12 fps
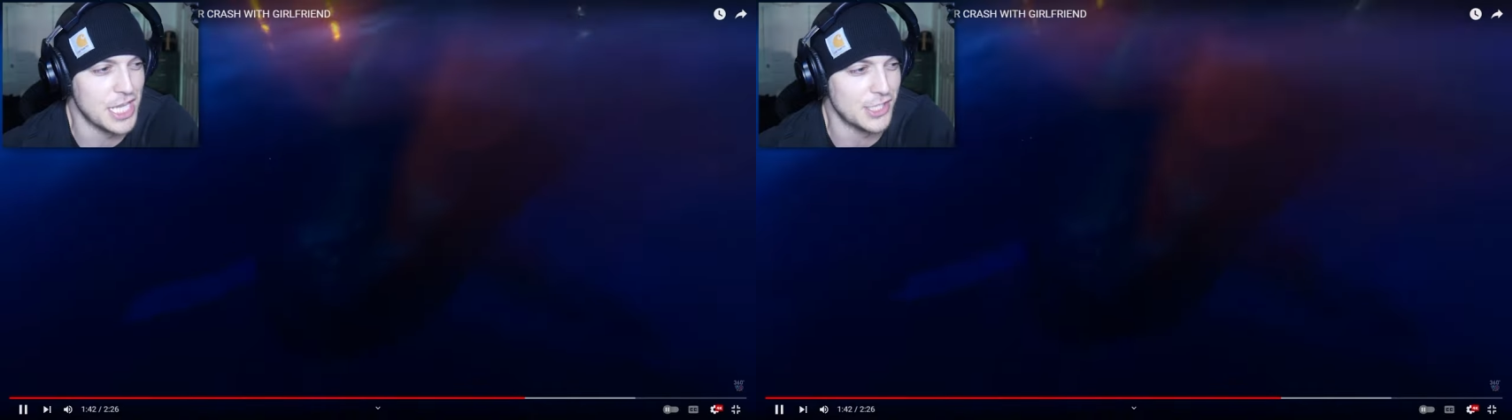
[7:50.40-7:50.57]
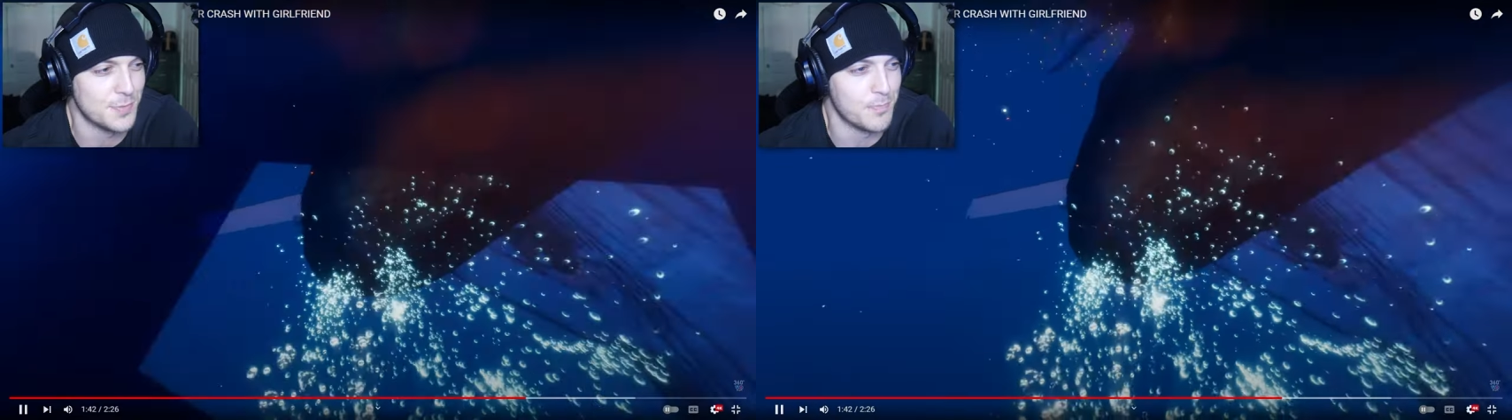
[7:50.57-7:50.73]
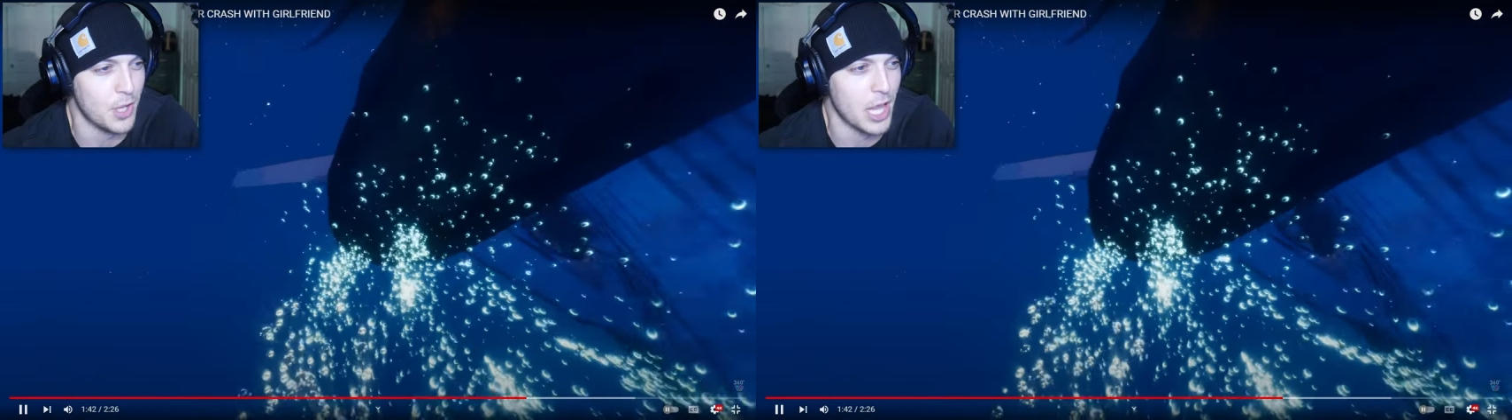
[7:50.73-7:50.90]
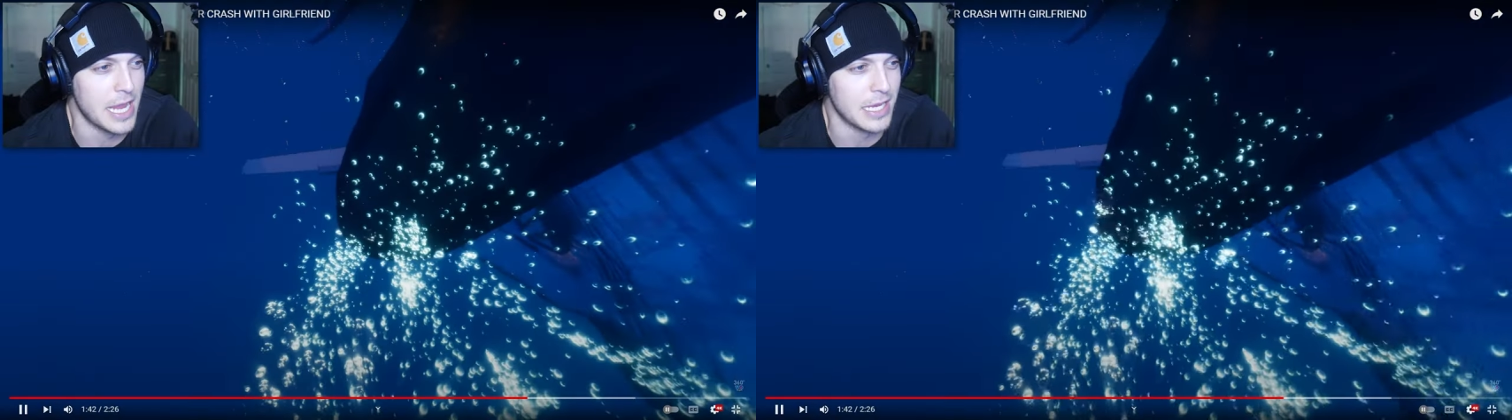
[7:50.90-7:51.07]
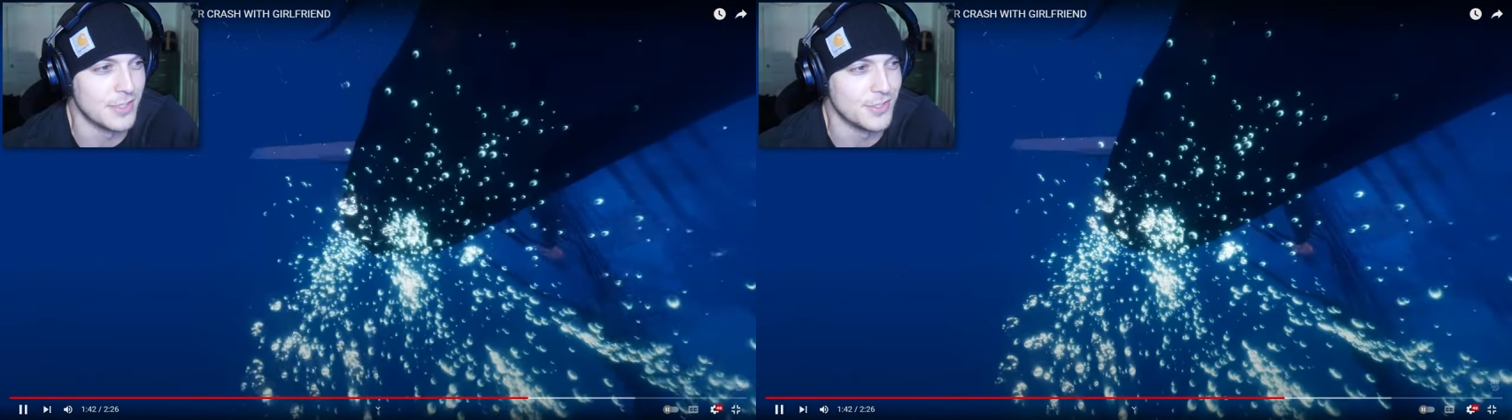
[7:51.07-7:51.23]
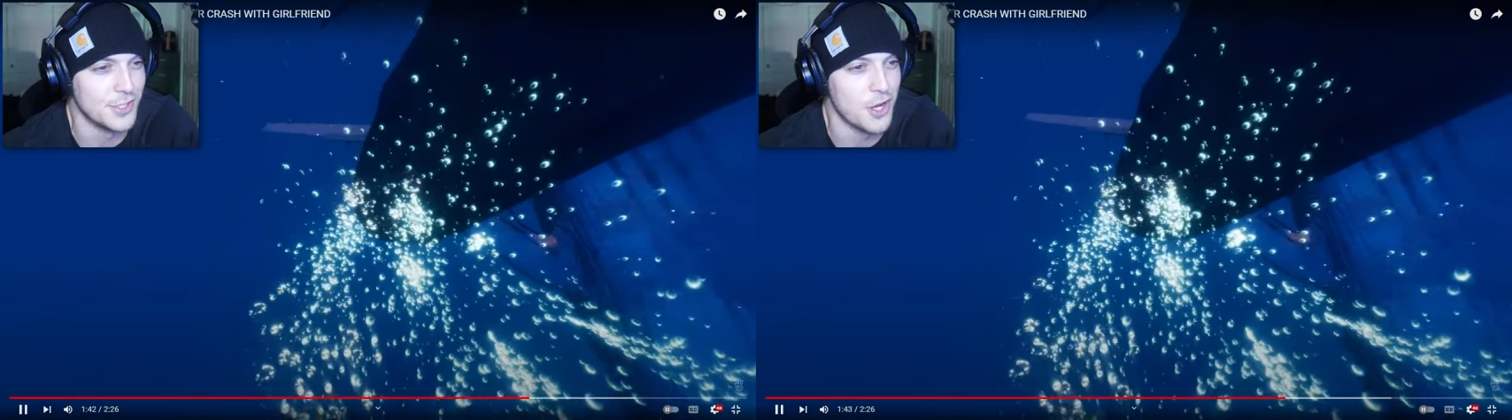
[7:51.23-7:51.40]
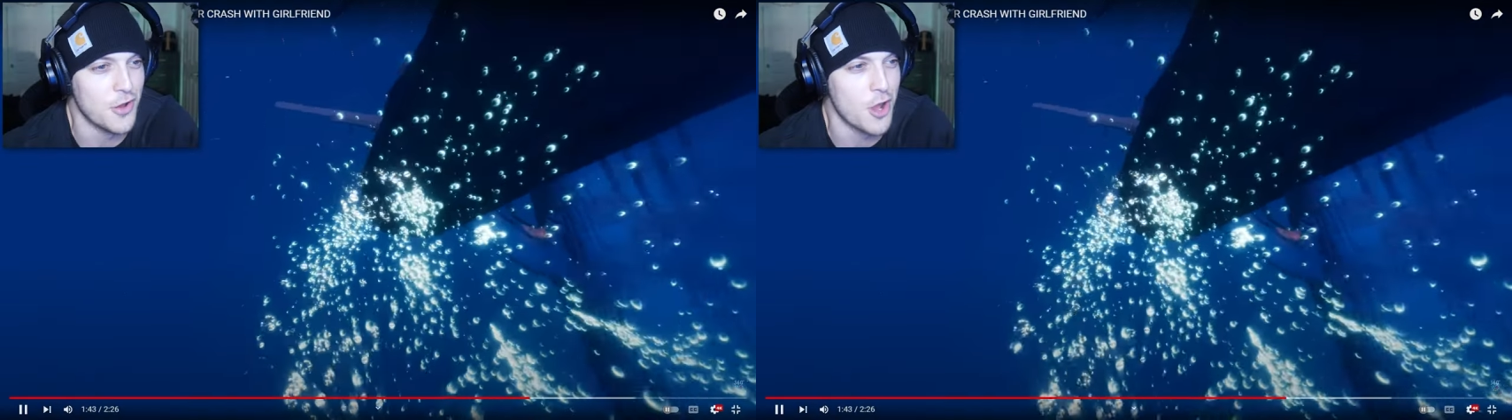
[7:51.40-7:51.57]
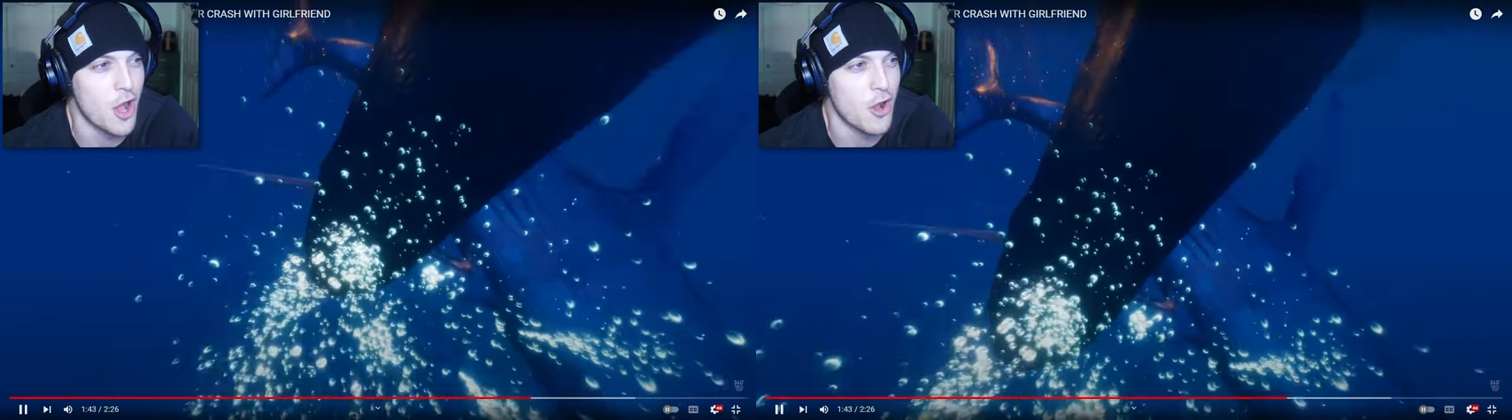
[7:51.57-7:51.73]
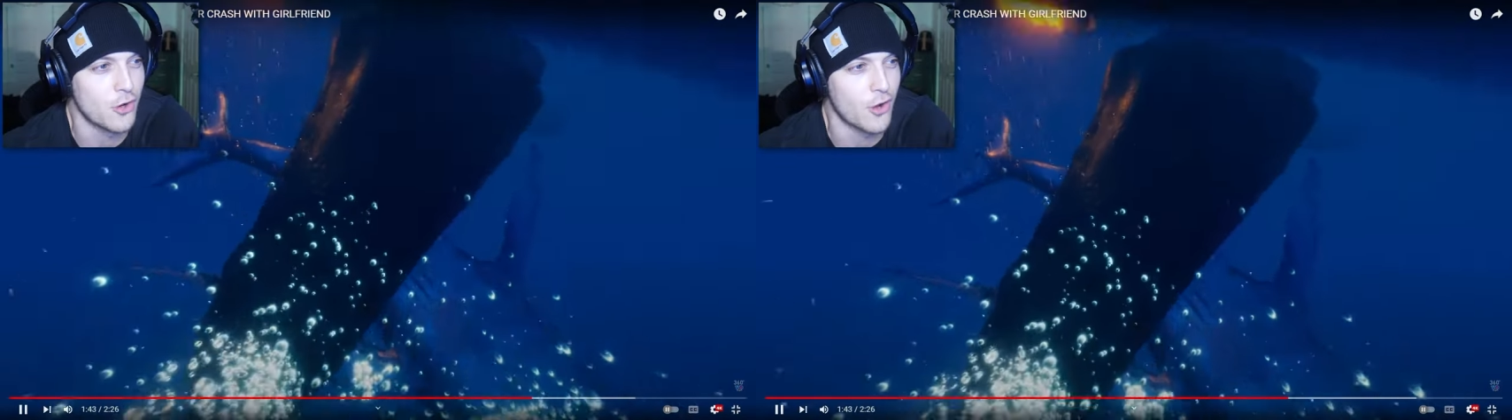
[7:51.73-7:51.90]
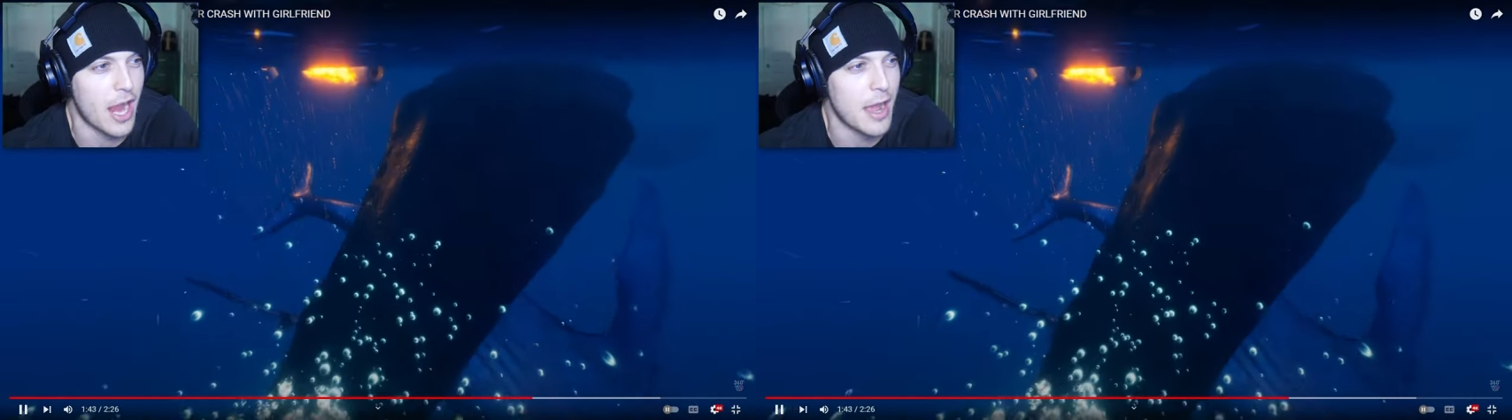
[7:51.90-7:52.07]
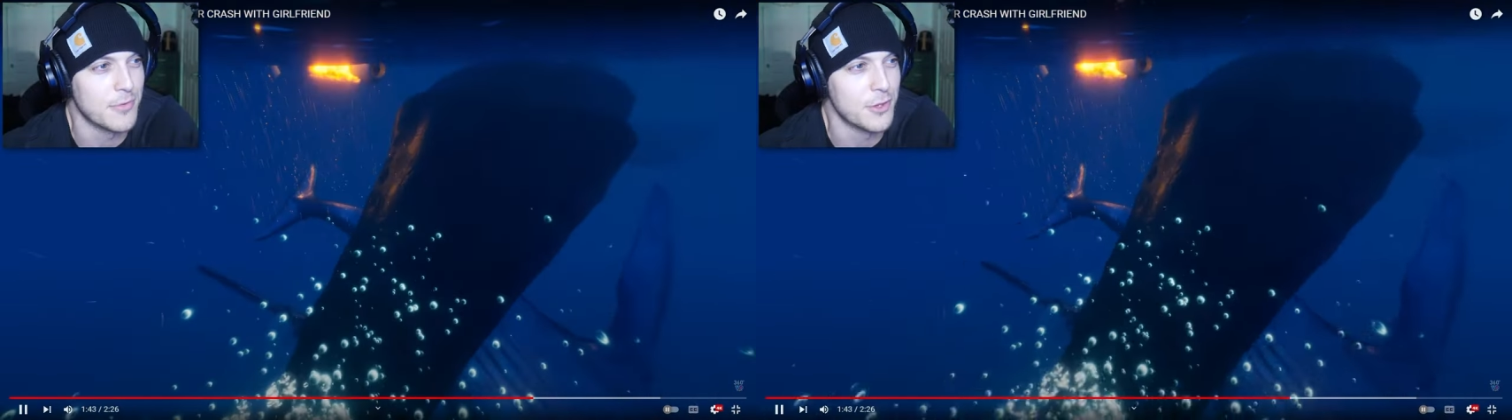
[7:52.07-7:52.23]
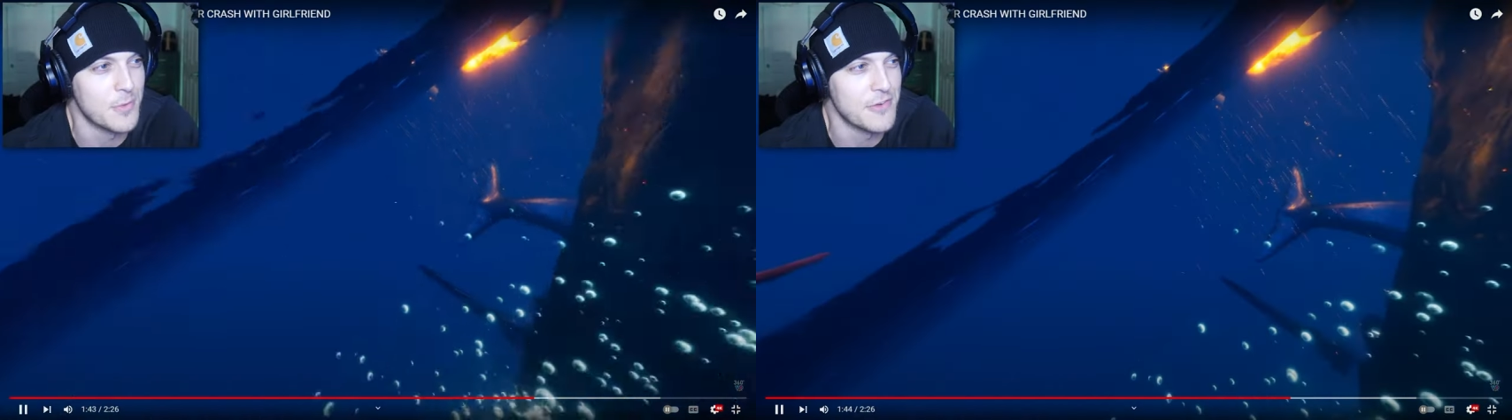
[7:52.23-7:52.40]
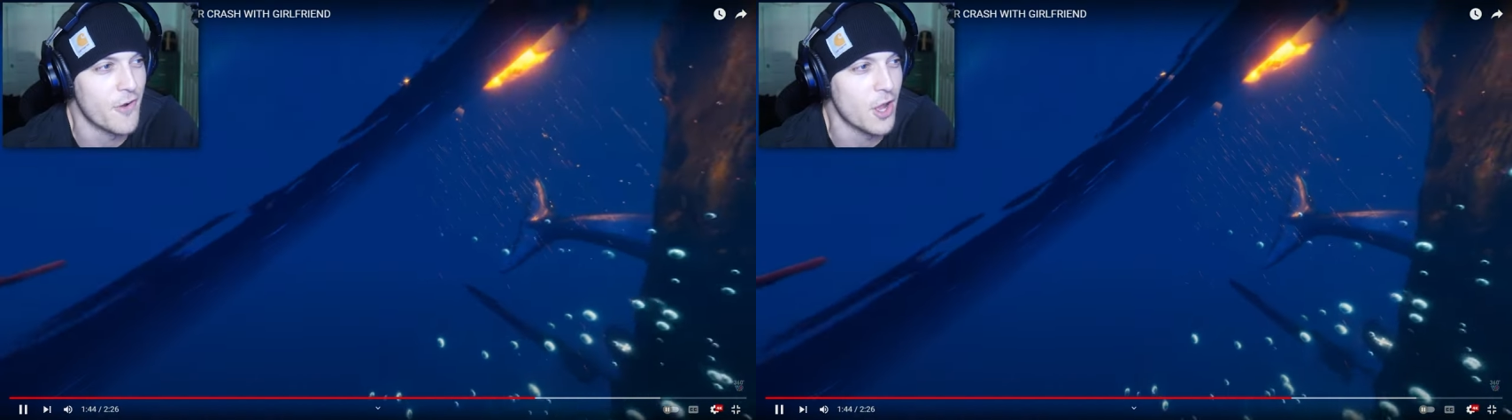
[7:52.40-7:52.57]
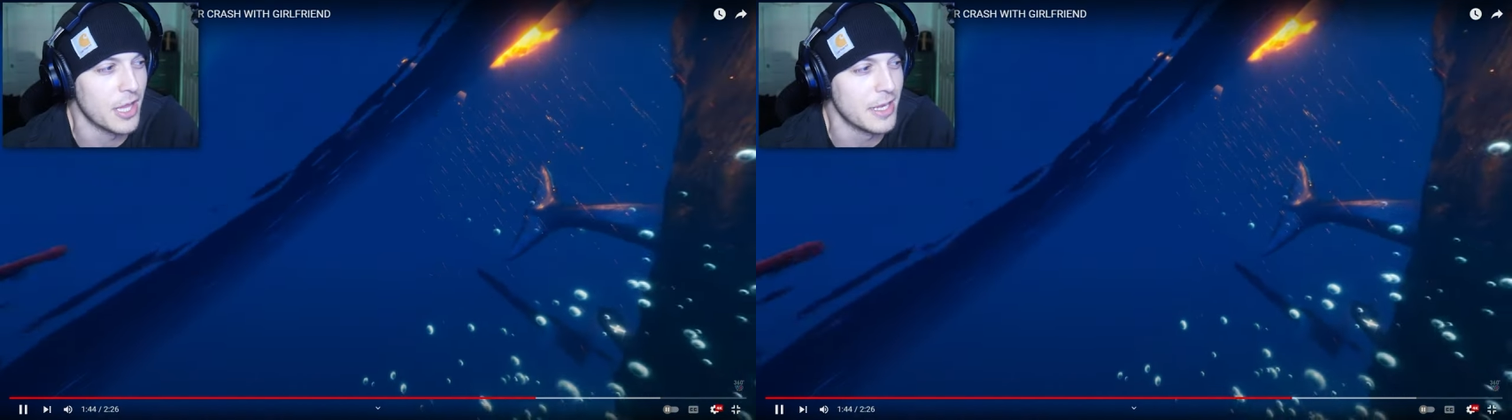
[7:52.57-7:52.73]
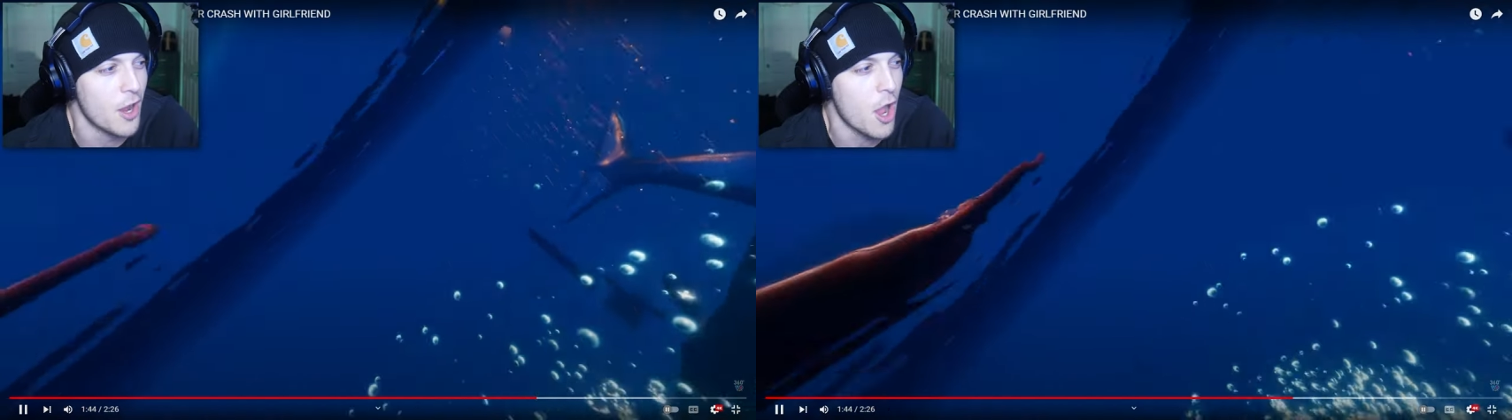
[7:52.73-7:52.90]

eats planes. You know, oh crap, did we fall in?